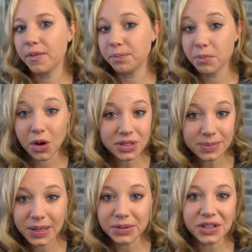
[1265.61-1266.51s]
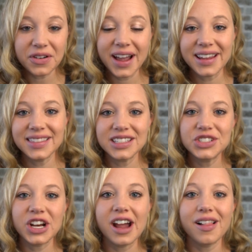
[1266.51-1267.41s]
Most people don't hike this
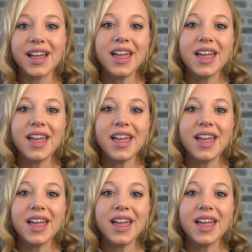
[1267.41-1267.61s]
trail,